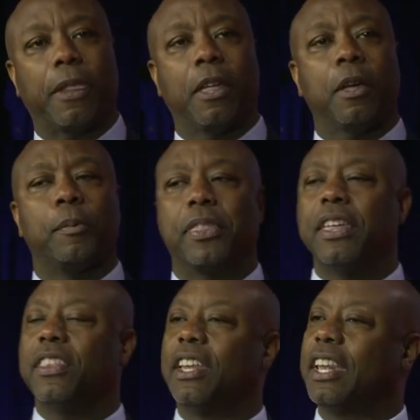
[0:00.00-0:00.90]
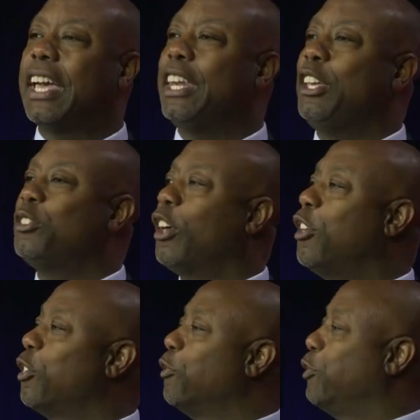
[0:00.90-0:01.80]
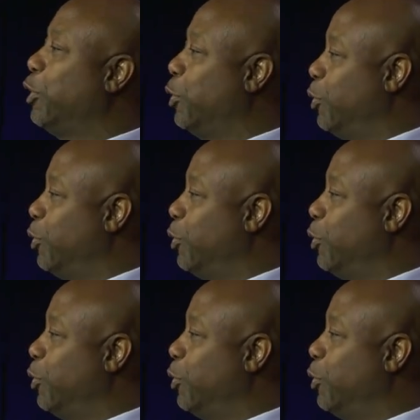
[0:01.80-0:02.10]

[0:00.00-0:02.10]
but then the ladies on The View,